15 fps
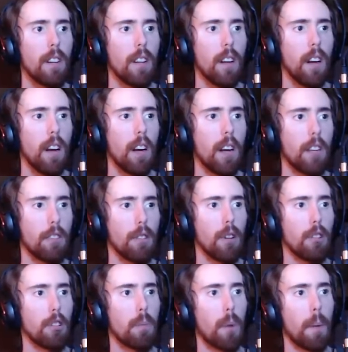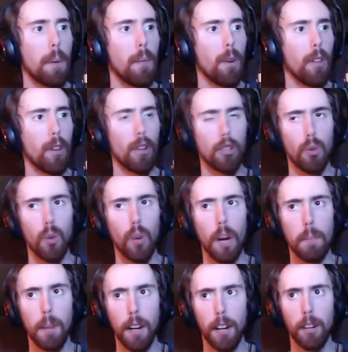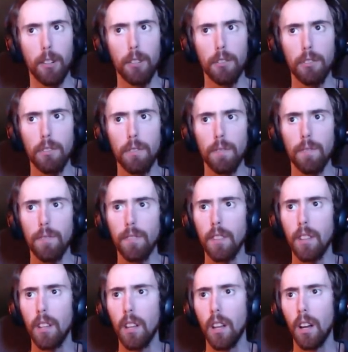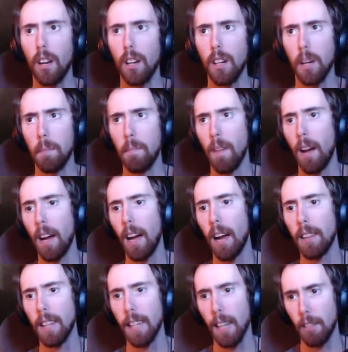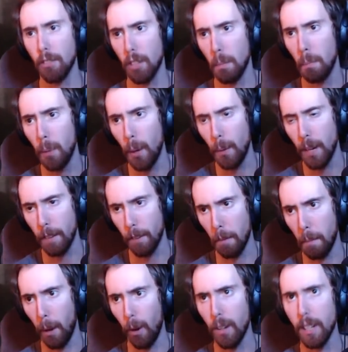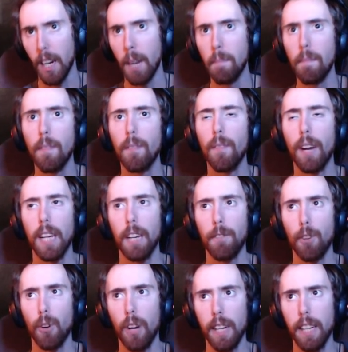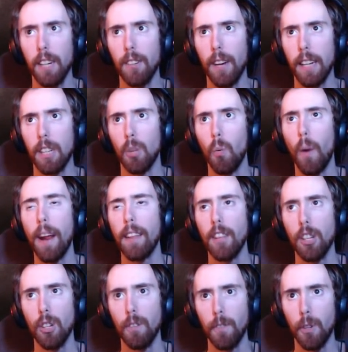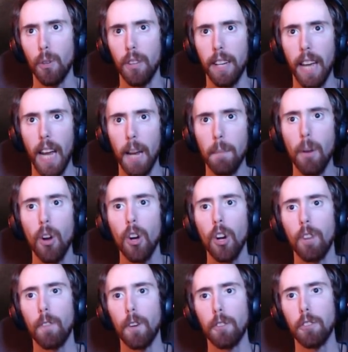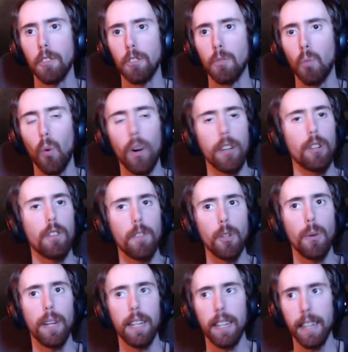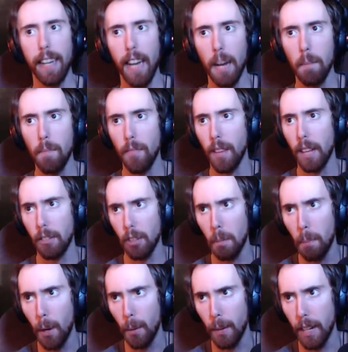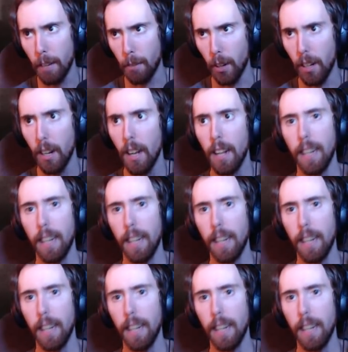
So no support people with ultra-wide monitors? I think that's a completely different paradigm. Like, if you're looking at, like, the way that you view the game versus what you're viewing in the game, that's completely different.